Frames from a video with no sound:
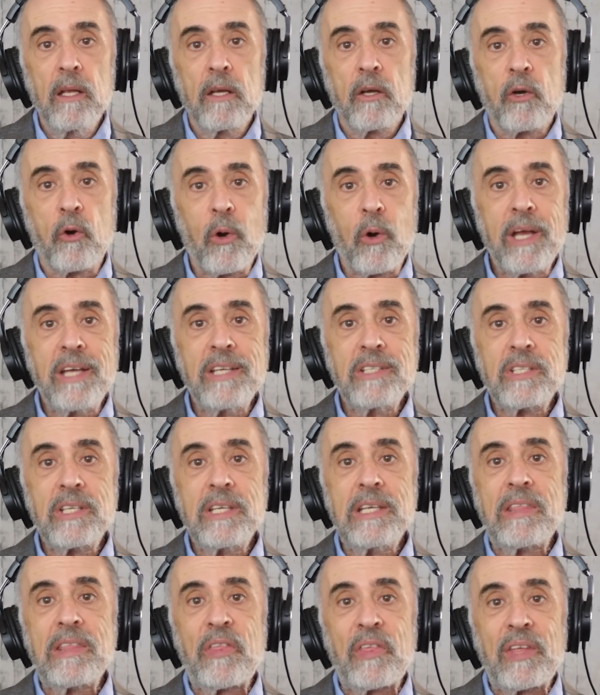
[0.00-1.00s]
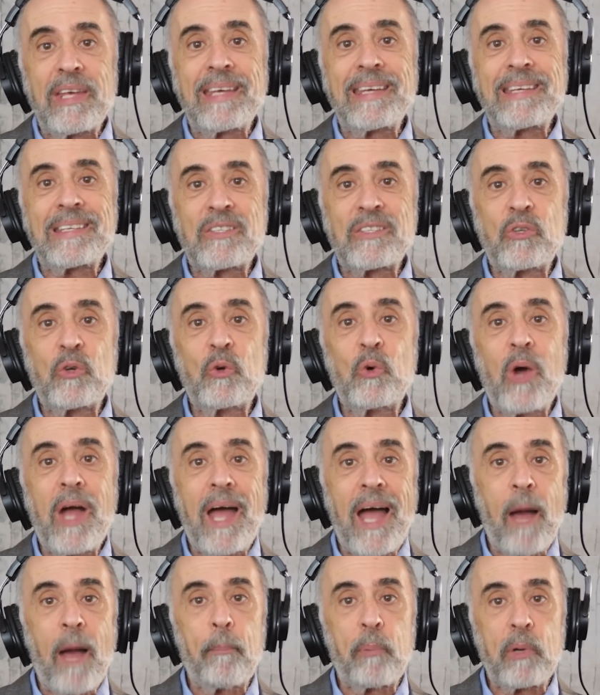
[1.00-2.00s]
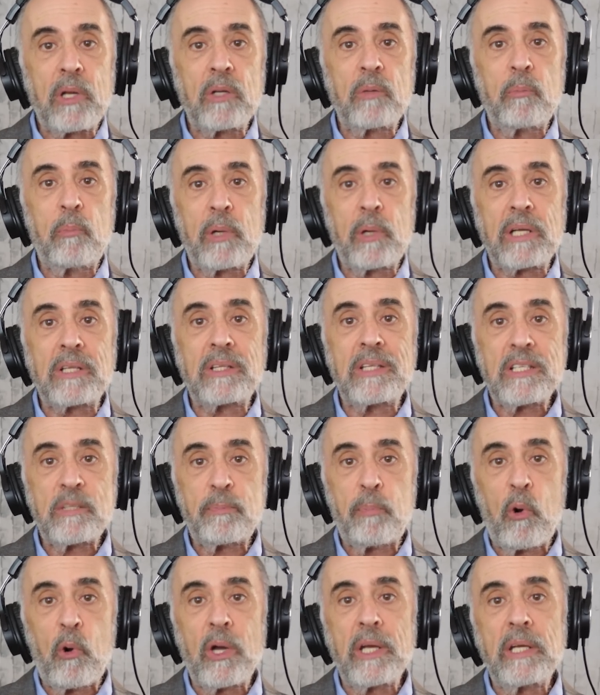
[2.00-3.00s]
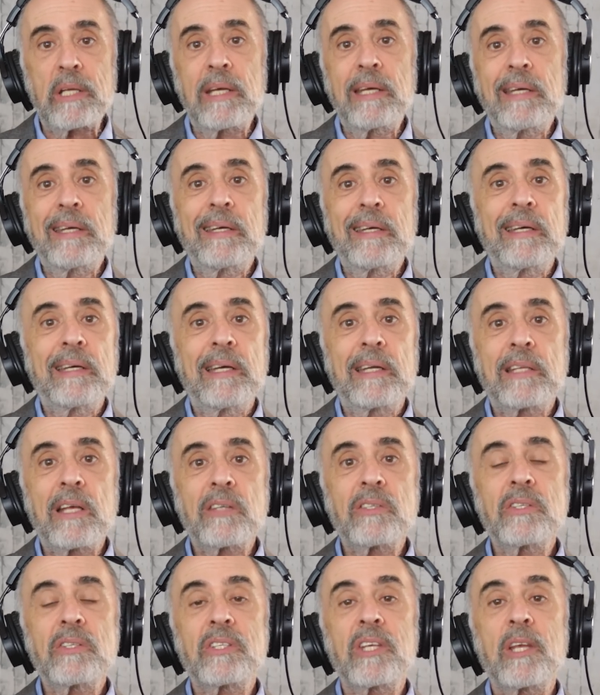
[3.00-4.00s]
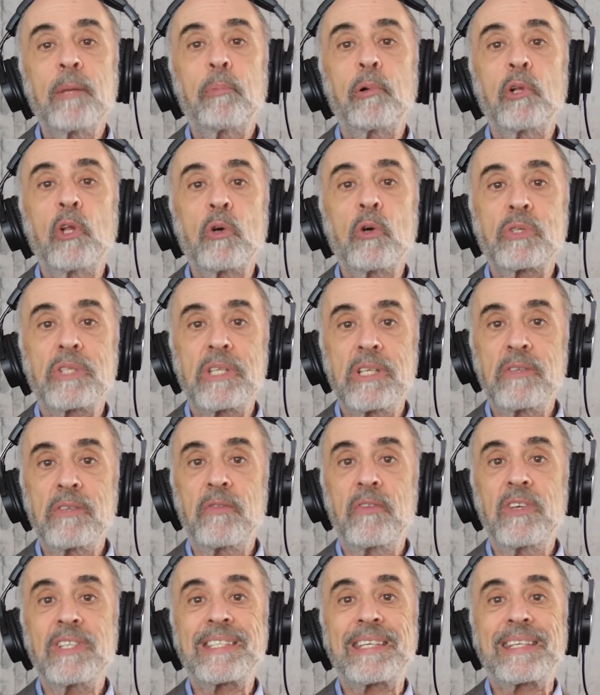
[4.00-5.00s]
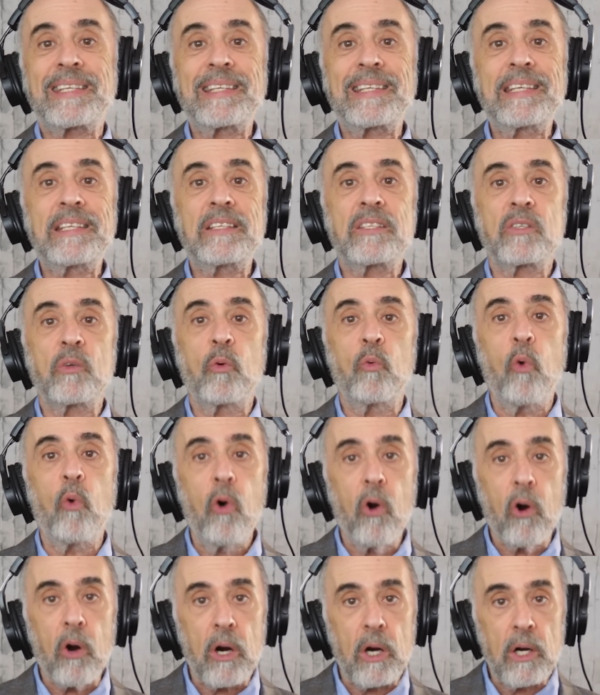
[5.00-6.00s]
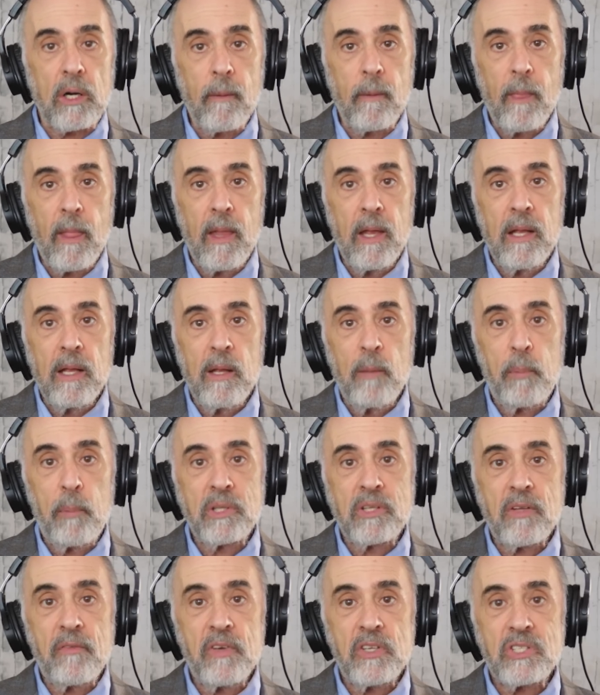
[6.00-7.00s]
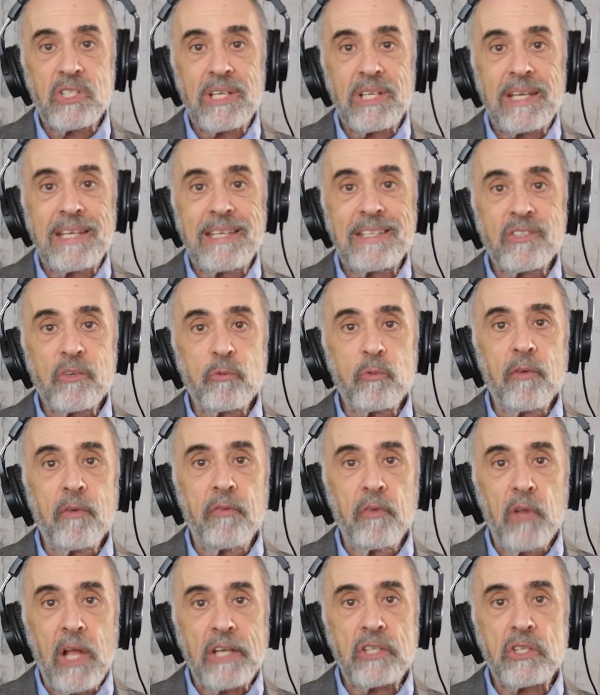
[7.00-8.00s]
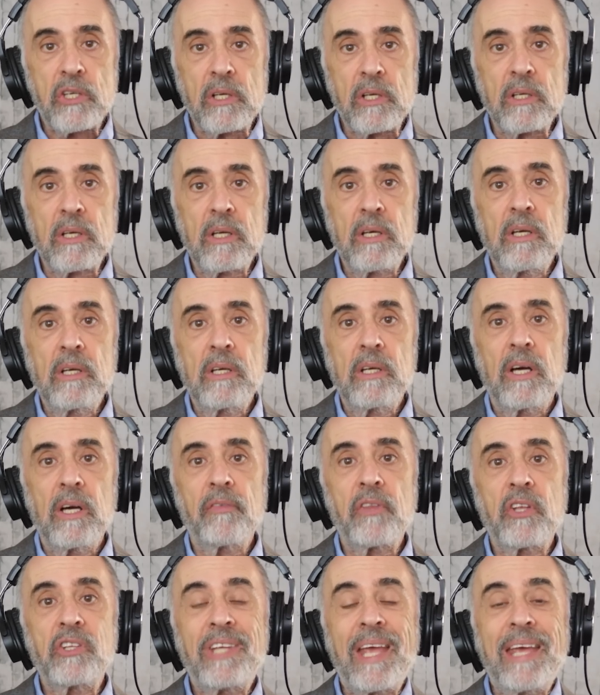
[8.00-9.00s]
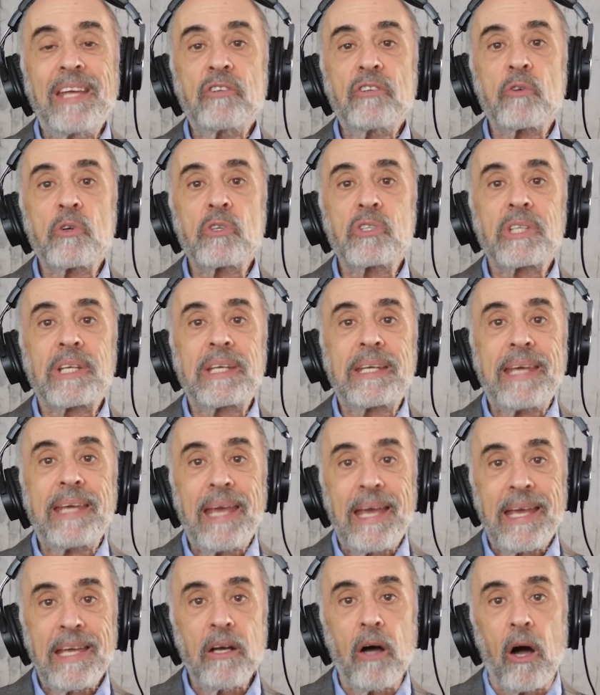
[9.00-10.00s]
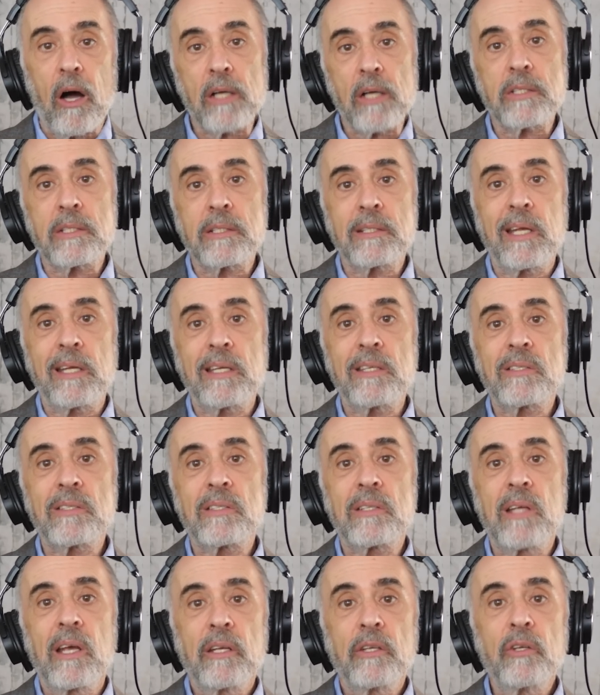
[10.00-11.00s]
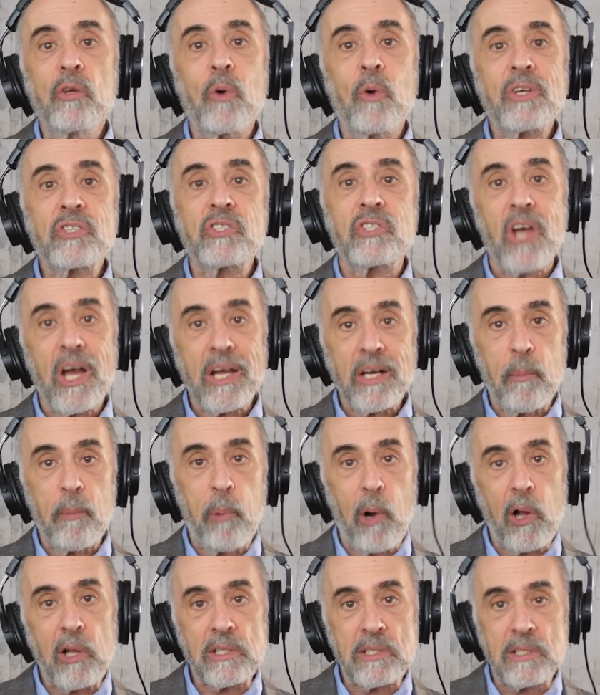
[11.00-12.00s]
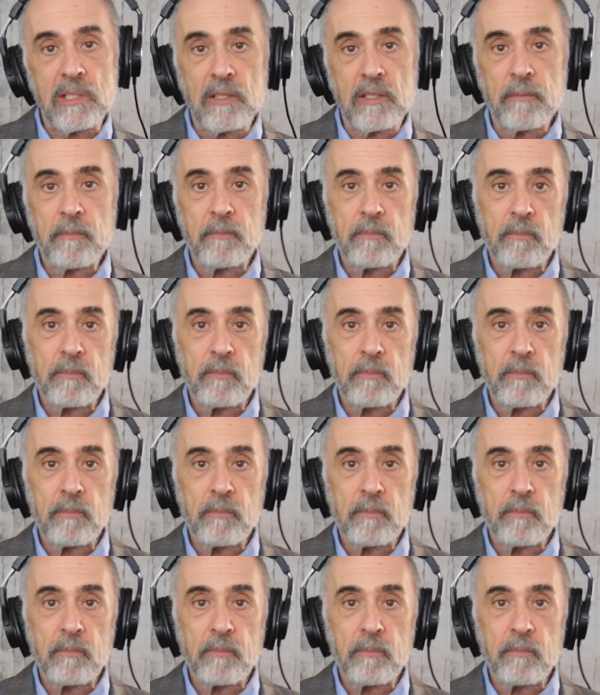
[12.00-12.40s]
Crazy things do happen, but at this point, it doesn't seem Pelosi's visit leads to war, but the visit is a reflection of the dangerous chaos that is U.S.-China policy.